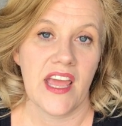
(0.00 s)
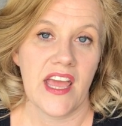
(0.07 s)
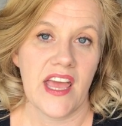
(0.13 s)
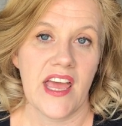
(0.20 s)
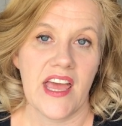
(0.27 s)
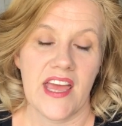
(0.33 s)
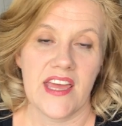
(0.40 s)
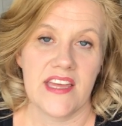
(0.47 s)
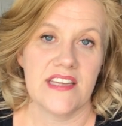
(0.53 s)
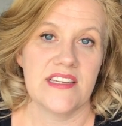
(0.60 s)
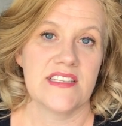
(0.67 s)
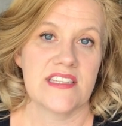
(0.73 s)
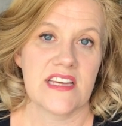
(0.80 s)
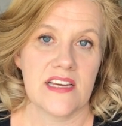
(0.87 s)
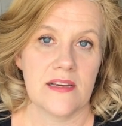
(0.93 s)

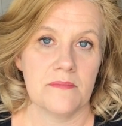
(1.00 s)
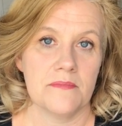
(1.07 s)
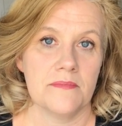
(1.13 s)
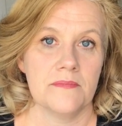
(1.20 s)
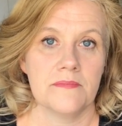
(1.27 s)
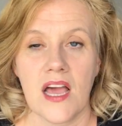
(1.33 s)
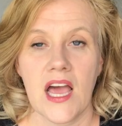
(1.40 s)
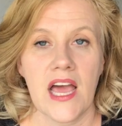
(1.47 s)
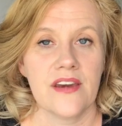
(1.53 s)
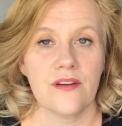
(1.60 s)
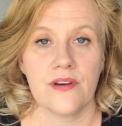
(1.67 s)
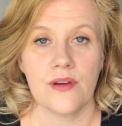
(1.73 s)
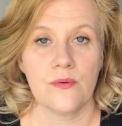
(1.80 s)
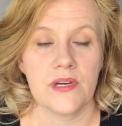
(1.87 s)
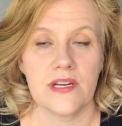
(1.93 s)
And um, I
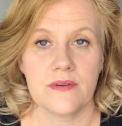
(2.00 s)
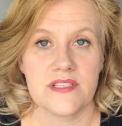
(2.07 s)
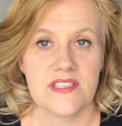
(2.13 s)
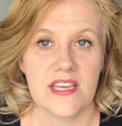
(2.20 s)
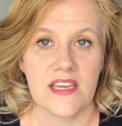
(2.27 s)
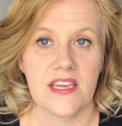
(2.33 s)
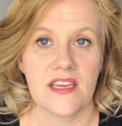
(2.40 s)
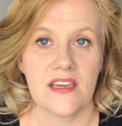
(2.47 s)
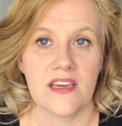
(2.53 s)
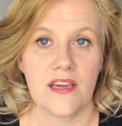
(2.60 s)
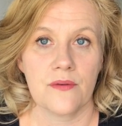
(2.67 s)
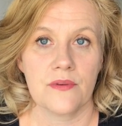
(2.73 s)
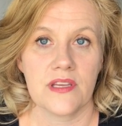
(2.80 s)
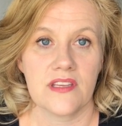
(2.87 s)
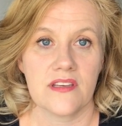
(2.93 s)
don't know what I was thinking. I
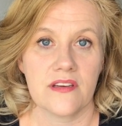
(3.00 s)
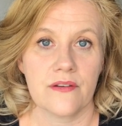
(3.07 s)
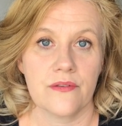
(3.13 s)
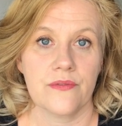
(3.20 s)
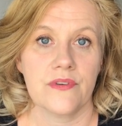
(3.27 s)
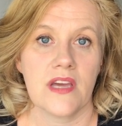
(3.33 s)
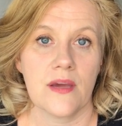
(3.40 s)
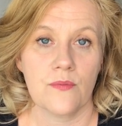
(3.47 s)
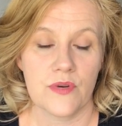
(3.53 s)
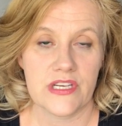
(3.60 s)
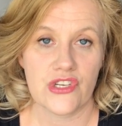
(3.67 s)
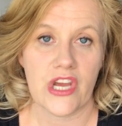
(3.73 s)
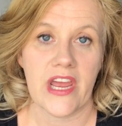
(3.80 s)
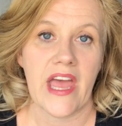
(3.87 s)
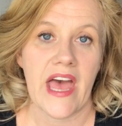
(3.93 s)
really don't. I
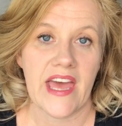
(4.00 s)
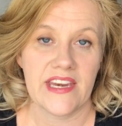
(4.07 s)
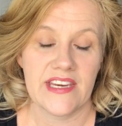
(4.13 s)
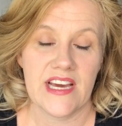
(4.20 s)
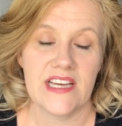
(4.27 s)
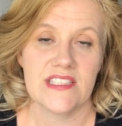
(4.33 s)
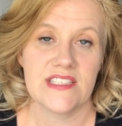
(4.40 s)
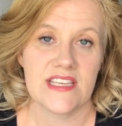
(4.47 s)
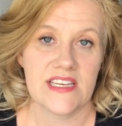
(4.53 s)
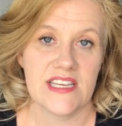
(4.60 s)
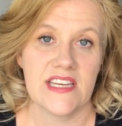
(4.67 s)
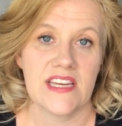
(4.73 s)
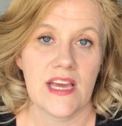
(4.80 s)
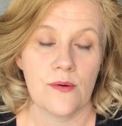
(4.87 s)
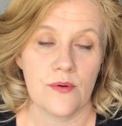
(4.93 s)
wish I had not done
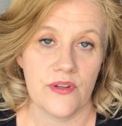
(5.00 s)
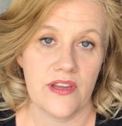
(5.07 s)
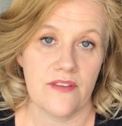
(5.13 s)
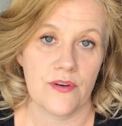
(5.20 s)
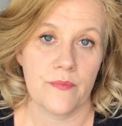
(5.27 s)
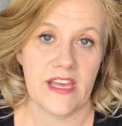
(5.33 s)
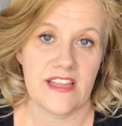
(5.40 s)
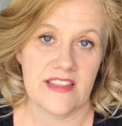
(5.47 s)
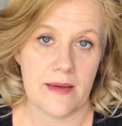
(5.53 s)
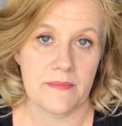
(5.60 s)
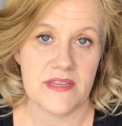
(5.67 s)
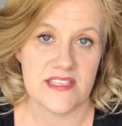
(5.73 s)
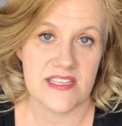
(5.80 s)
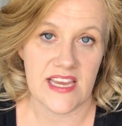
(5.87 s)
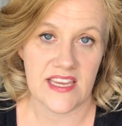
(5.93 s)
it. I will never make that
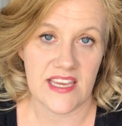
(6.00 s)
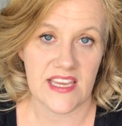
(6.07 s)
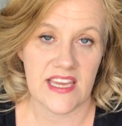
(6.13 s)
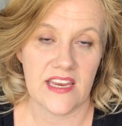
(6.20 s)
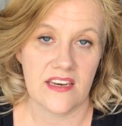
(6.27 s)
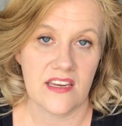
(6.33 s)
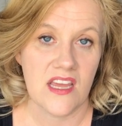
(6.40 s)
mistake again.